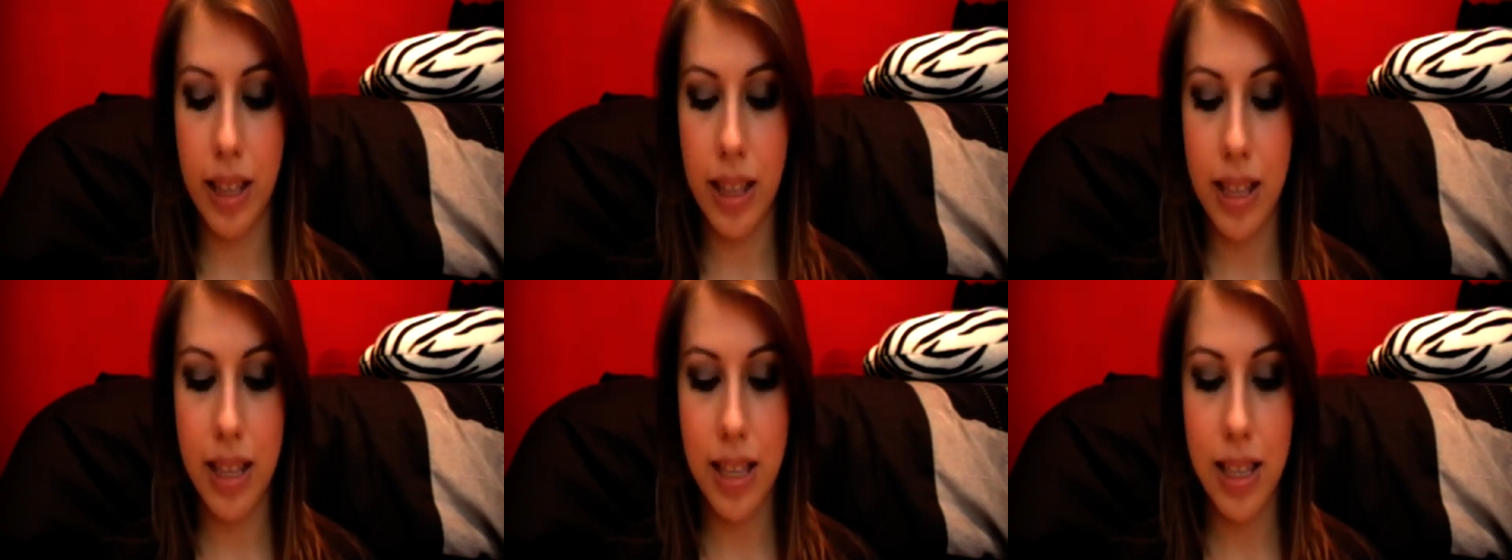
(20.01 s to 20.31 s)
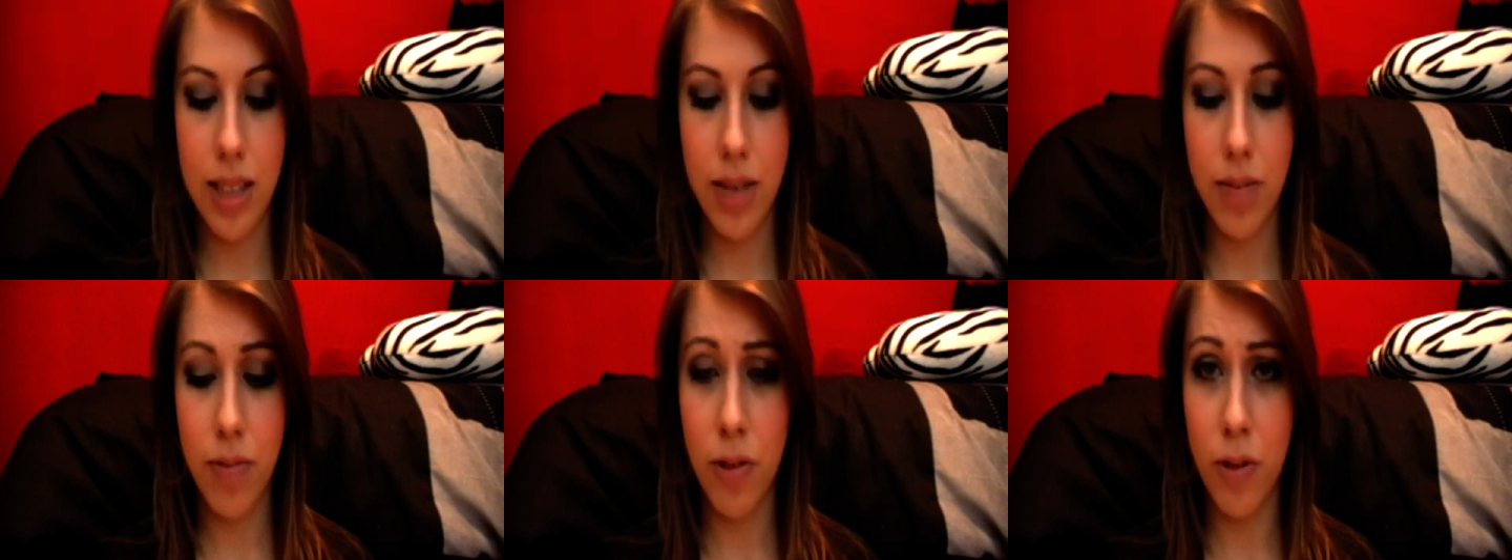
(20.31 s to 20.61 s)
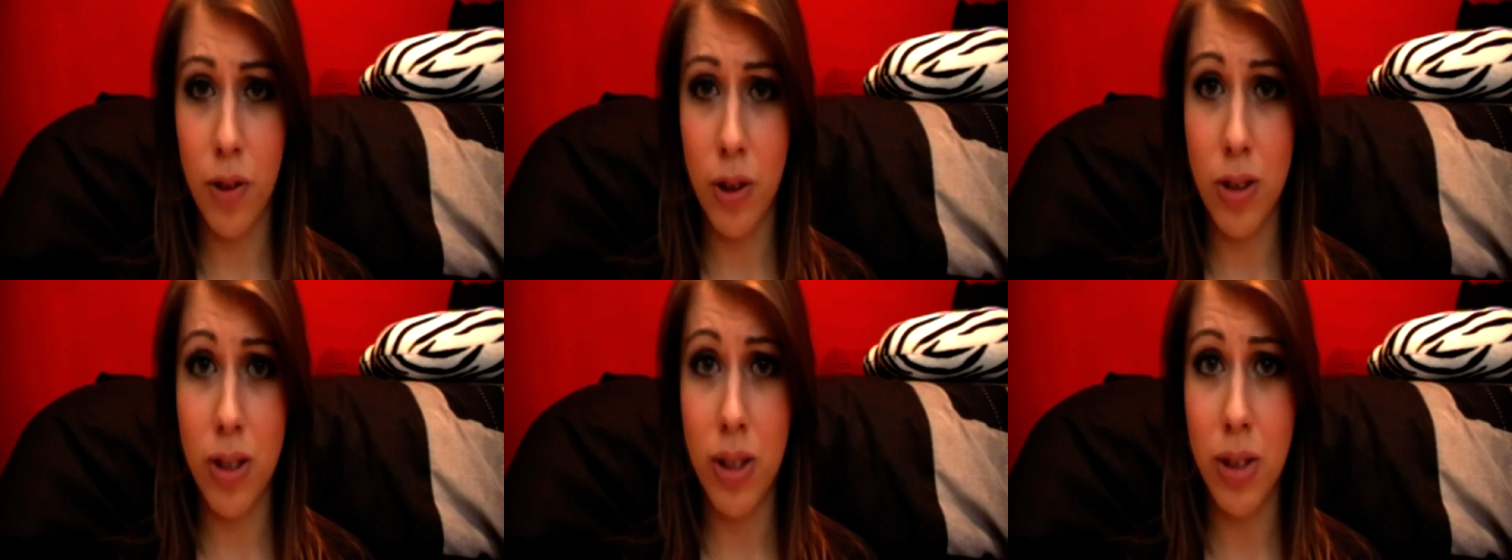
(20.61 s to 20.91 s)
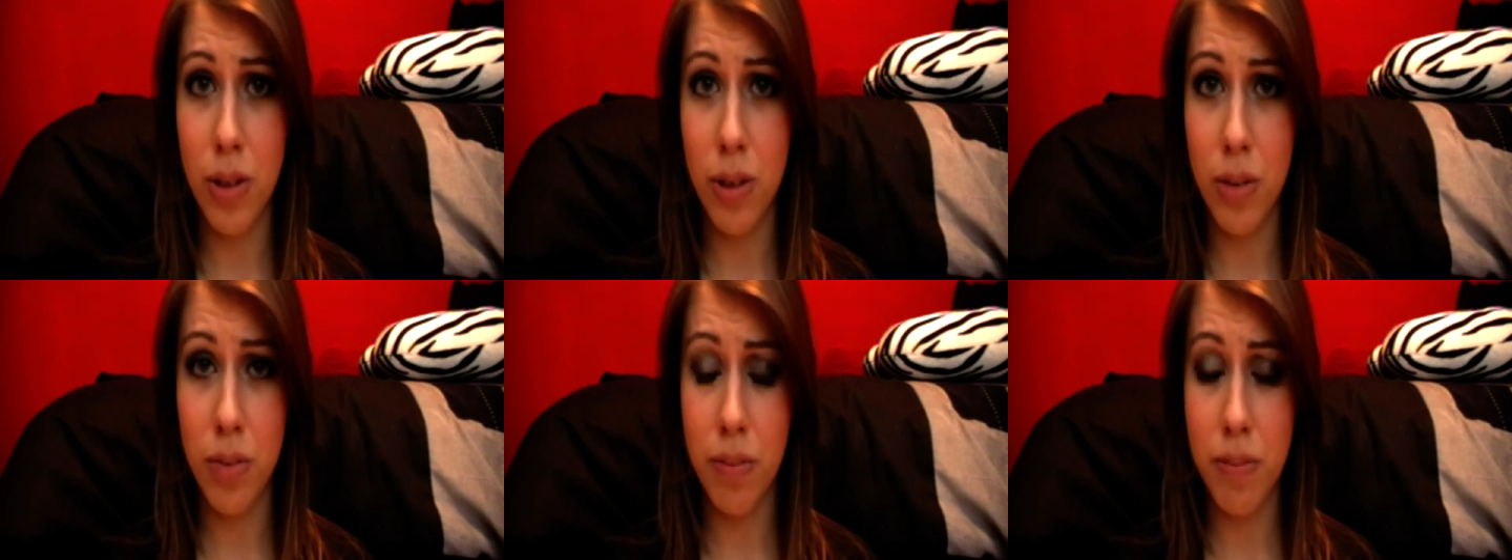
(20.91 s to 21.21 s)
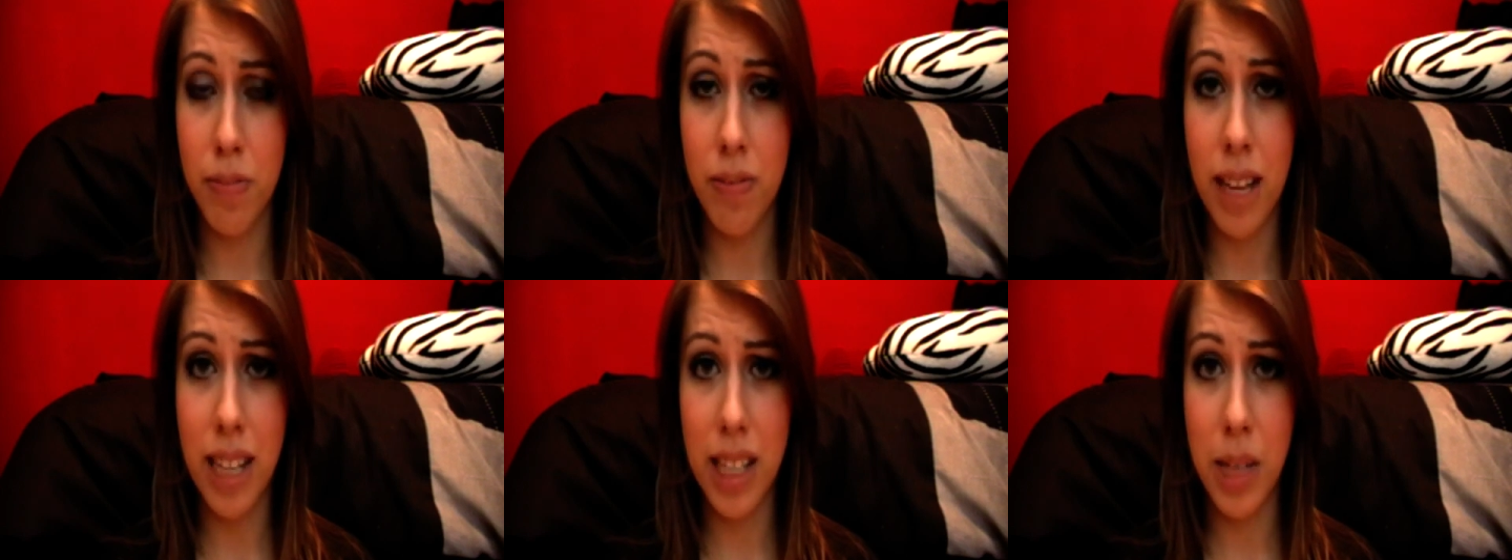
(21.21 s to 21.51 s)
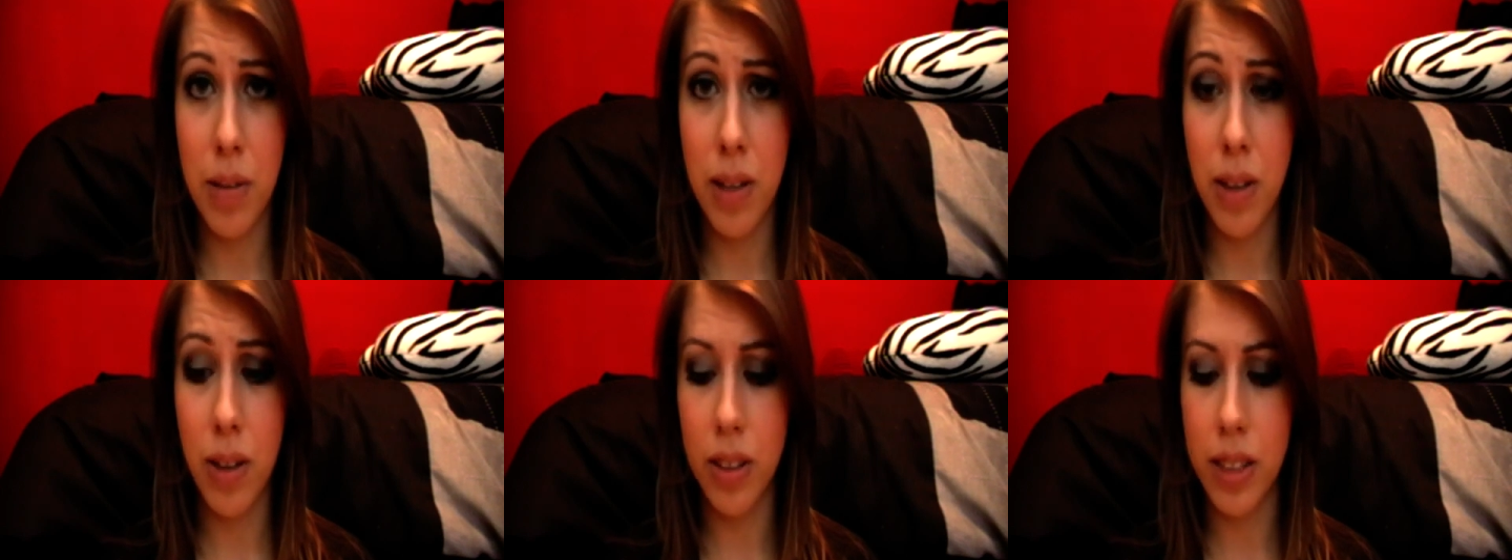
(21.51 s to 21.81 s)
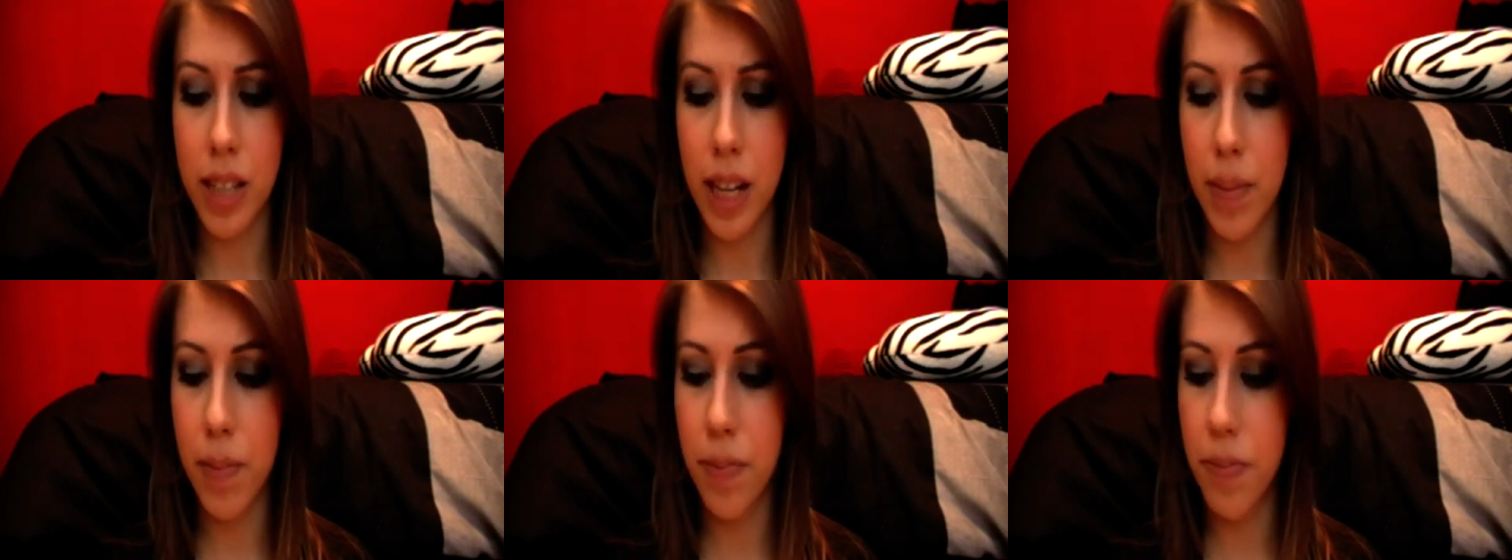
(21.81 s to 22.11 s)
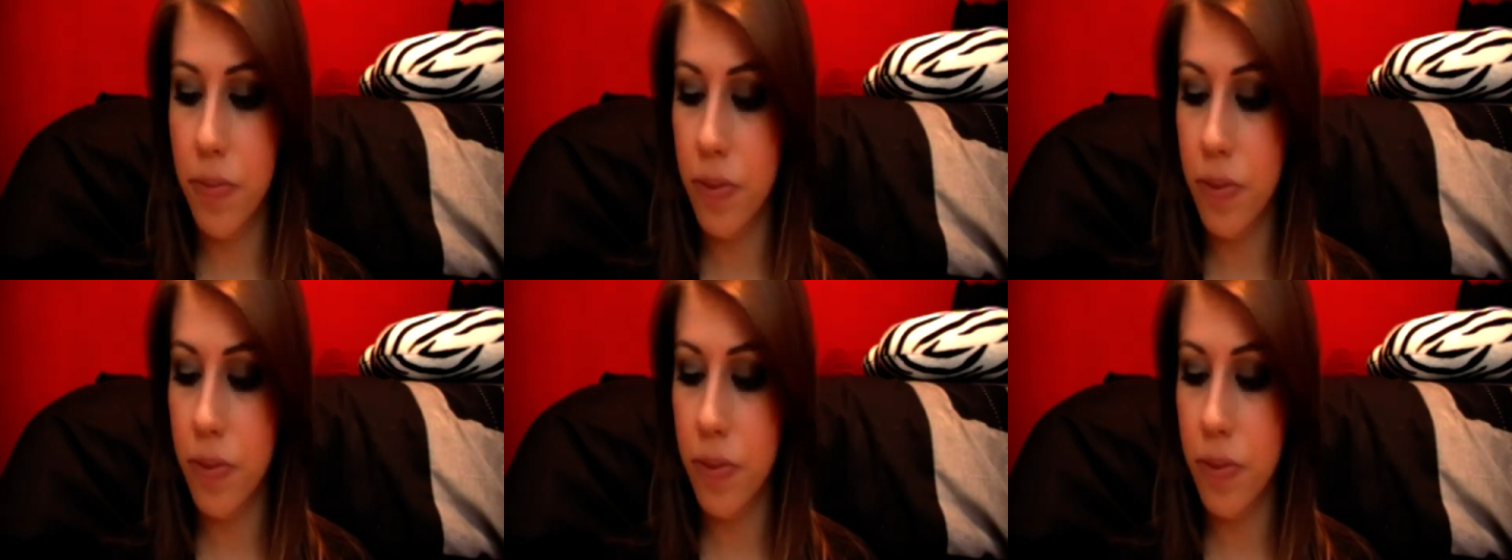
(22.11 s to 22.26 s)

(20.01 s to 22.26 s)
These reviews will last me a long time.